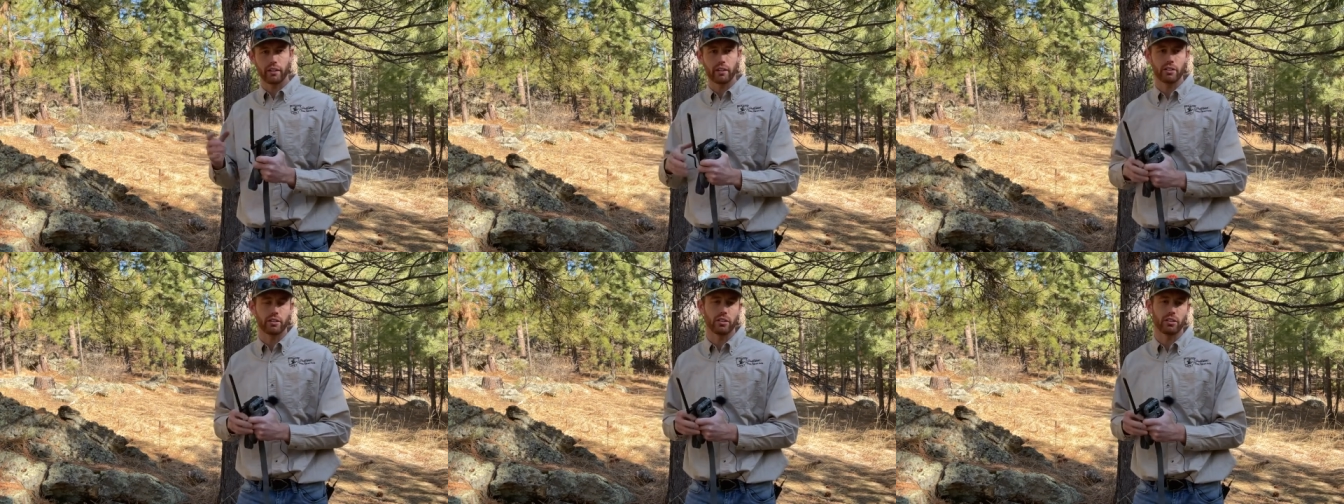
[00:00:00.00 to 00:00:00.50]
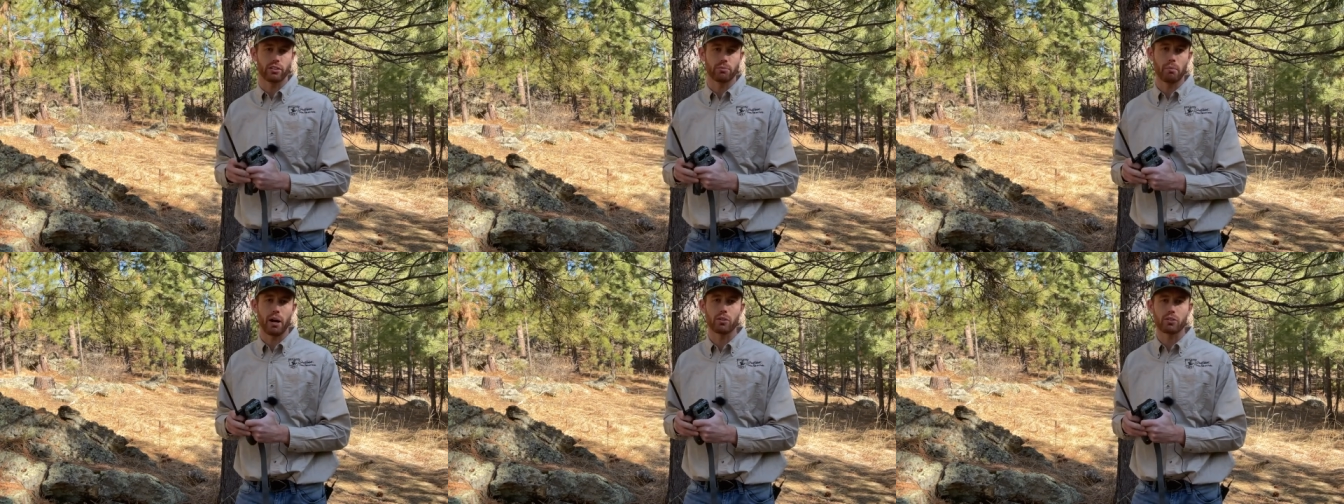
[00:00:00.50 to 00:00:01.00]
there, there's
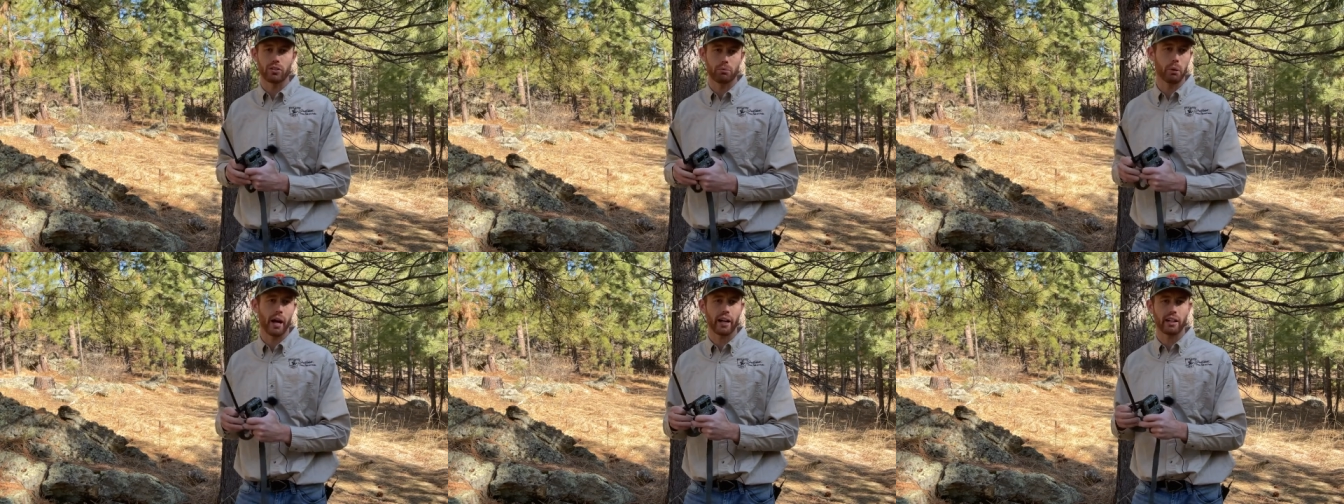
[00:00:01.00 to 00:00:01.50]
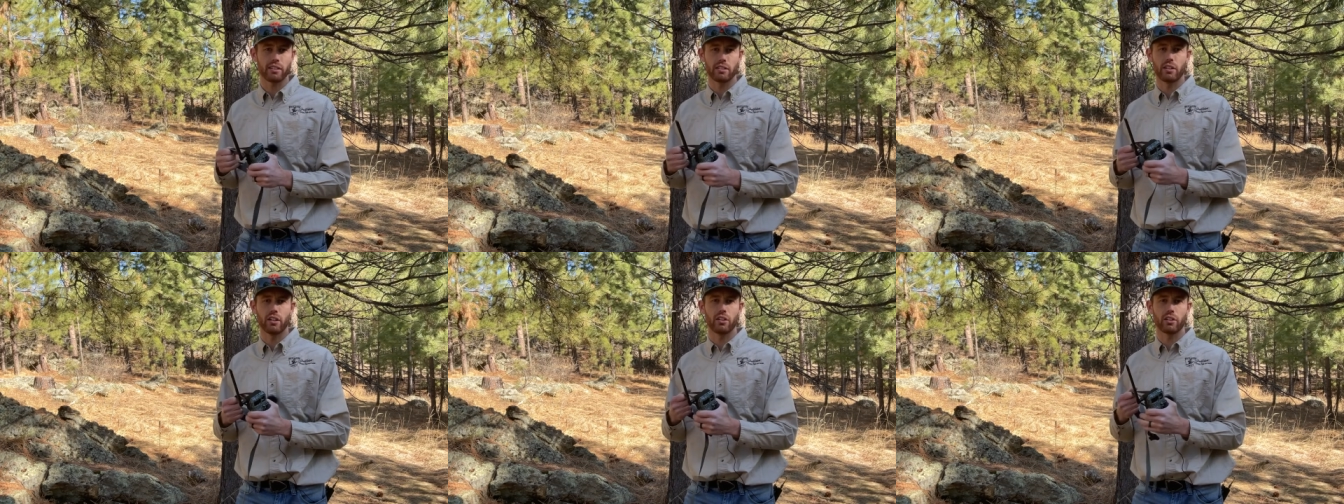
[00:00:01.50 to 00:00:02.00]
mounts and brackets
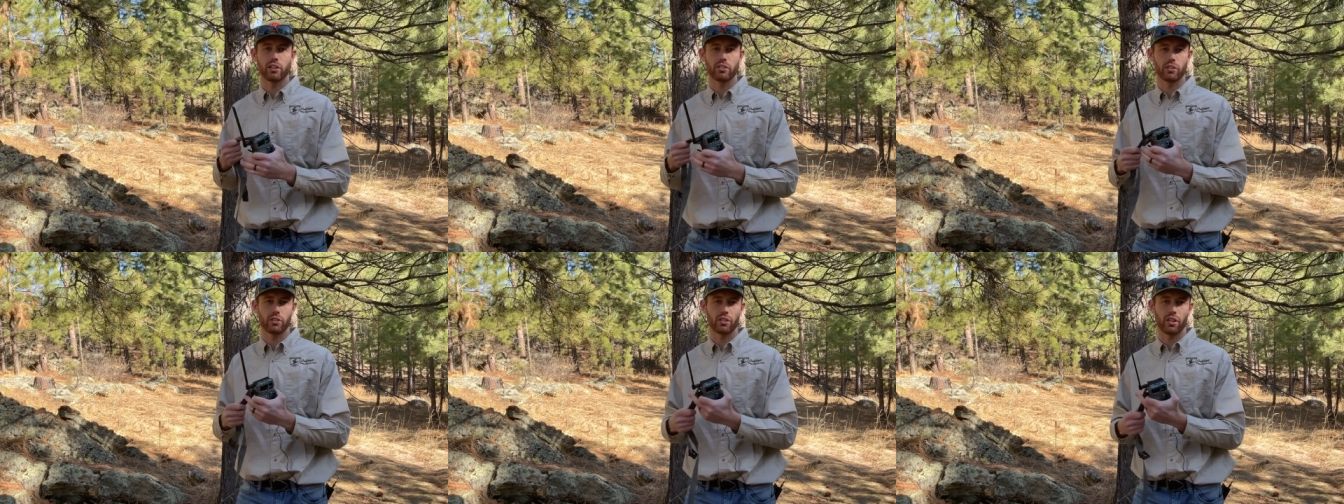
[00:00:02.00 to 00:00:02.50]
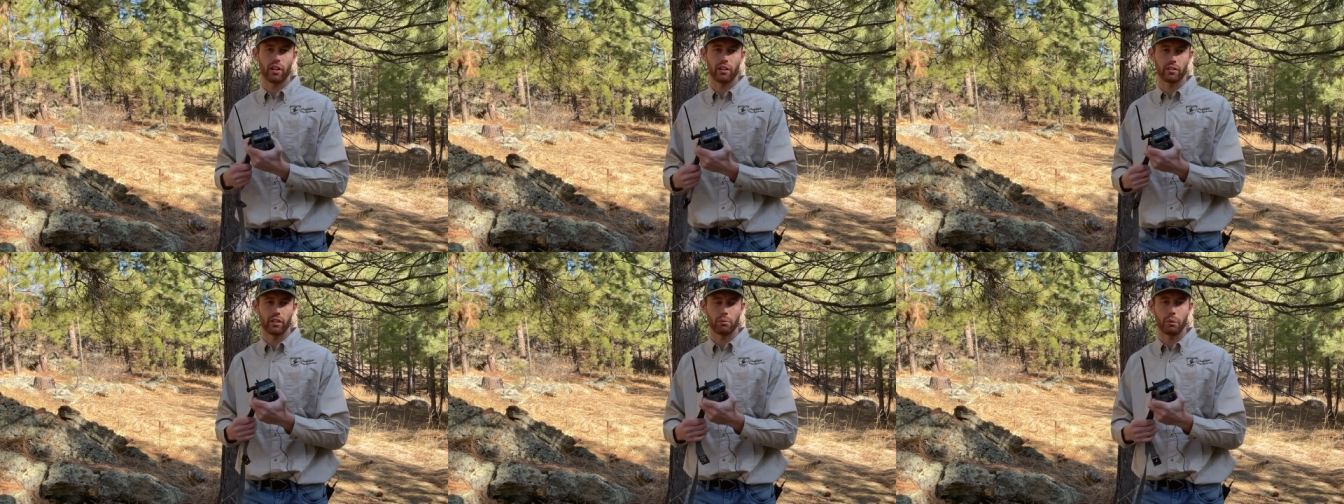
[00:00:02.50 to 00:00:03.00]
and all sorts of
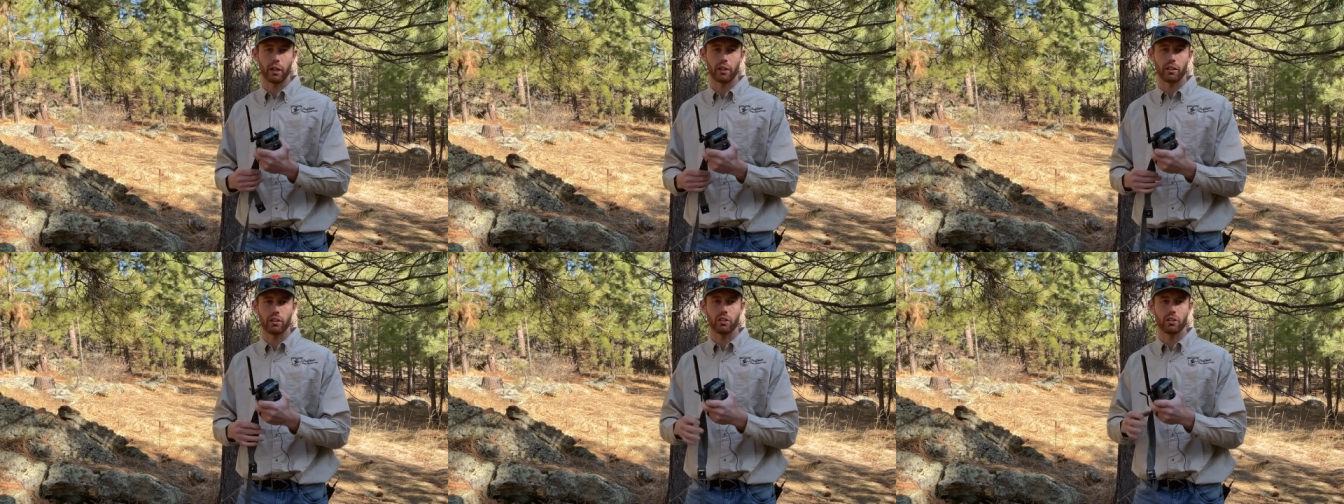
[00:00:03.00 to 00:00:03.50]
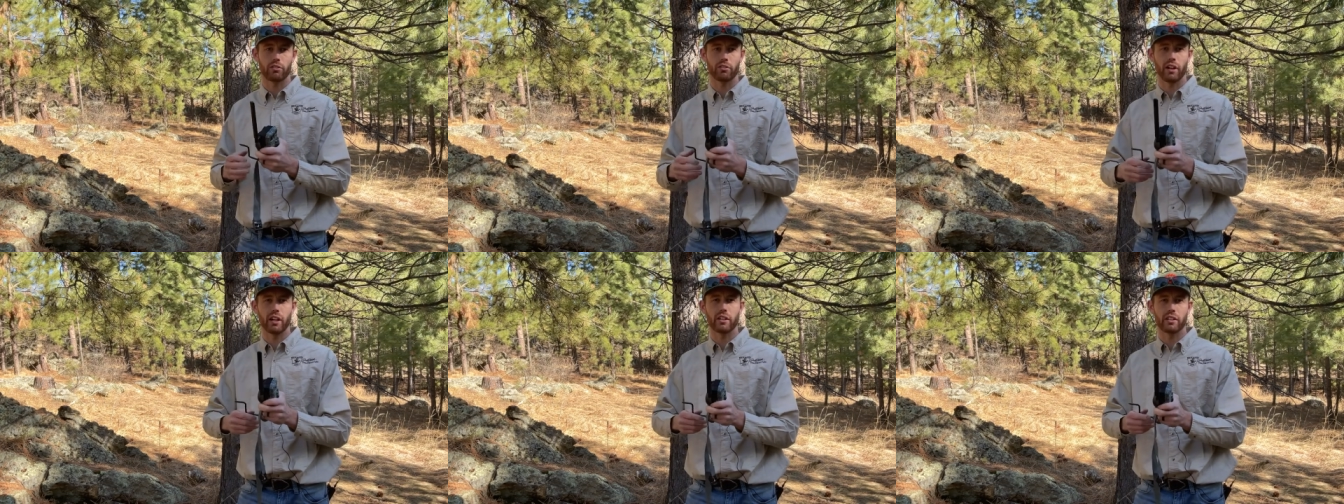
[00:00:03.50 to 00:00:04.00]
things in the market that you can
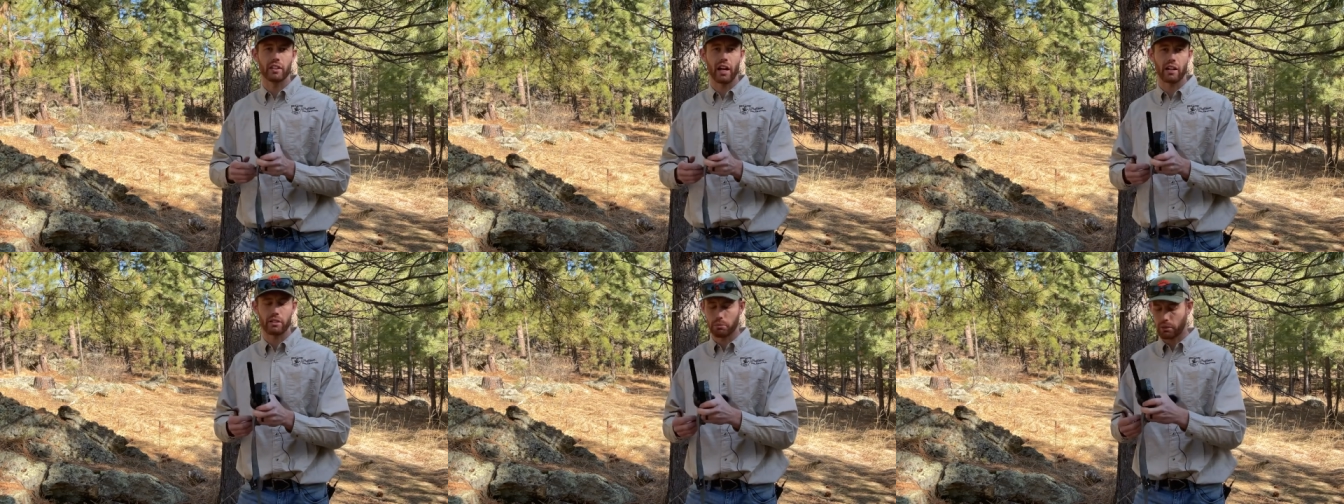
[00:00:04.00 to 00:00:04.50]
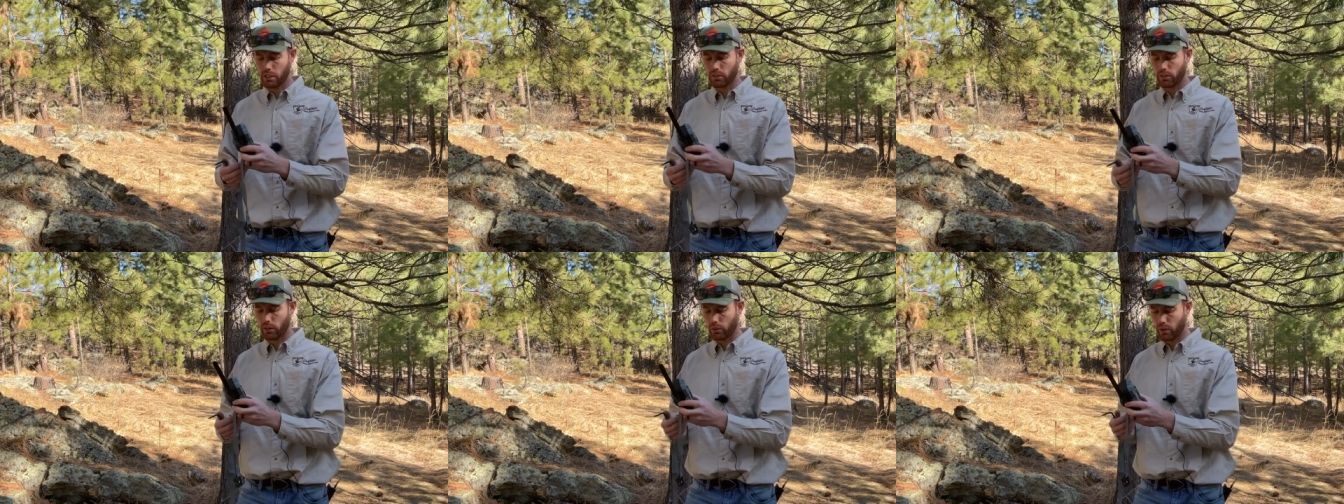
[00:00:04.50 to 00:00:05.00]
find to attach them in
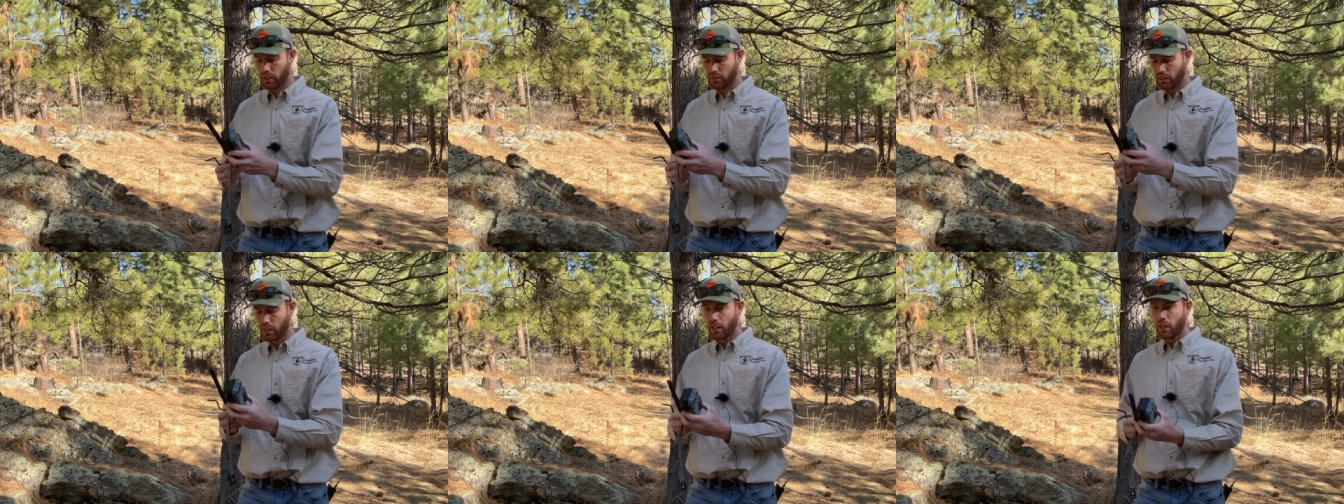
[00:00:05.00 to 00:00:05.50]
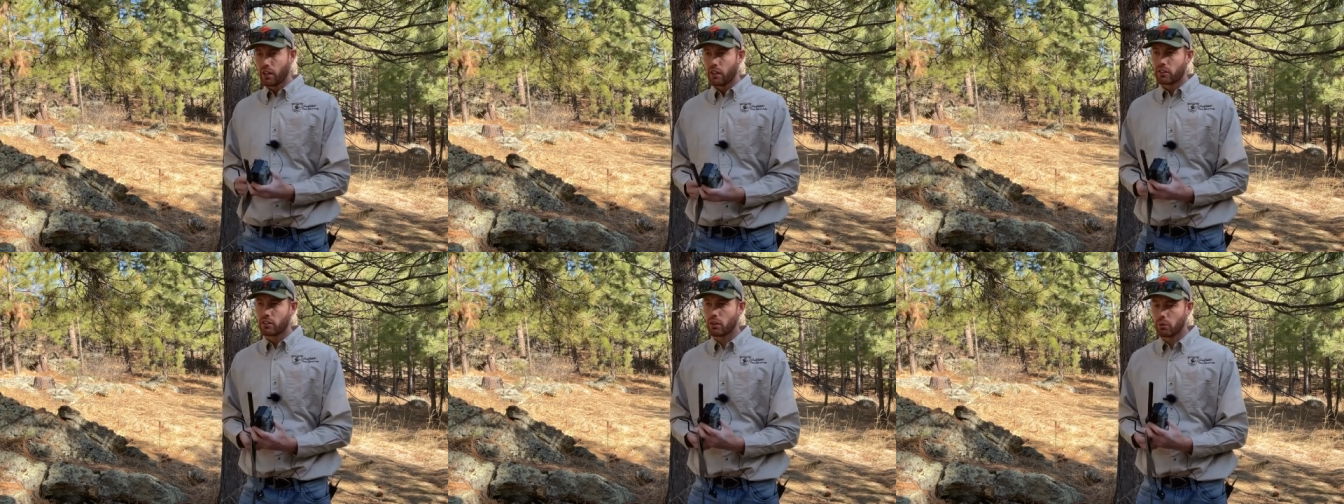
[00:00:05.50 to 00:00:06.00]
different ways.
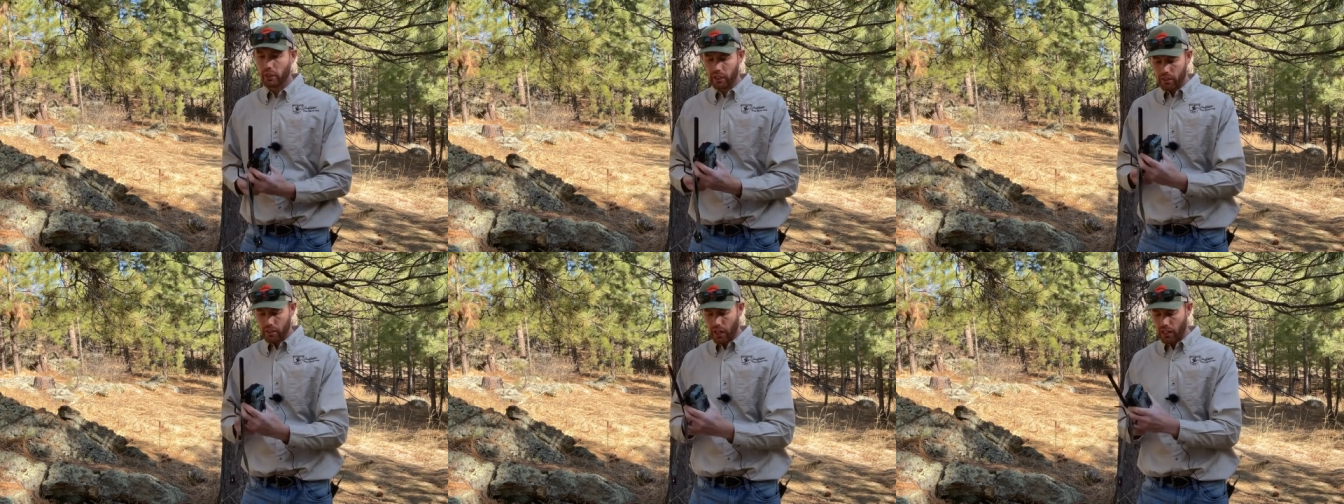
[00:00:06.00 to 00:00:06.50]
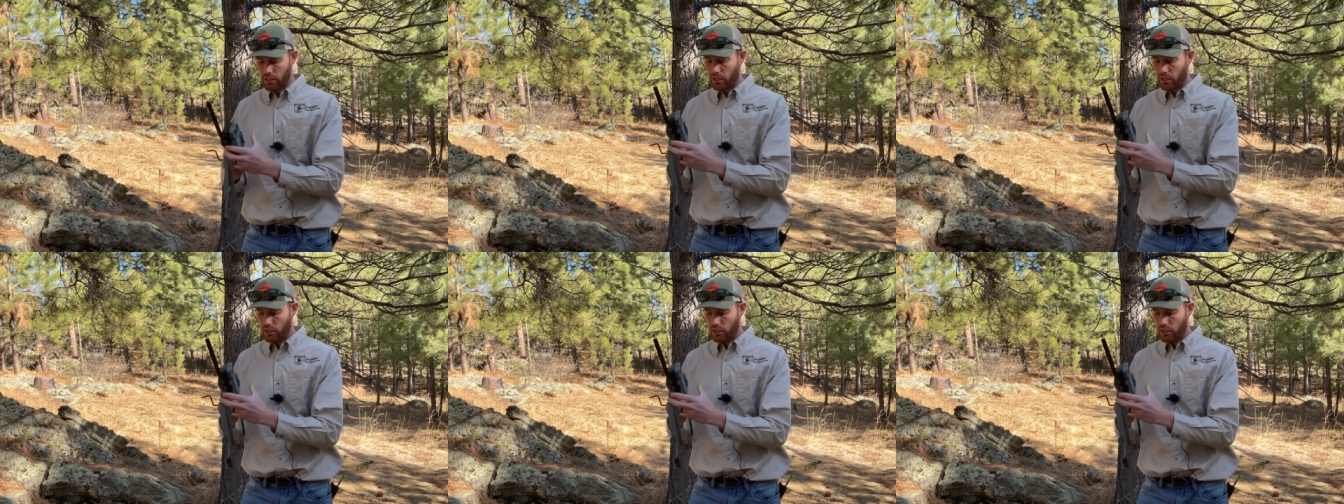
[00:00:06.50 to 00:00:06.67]
So we're gonna attach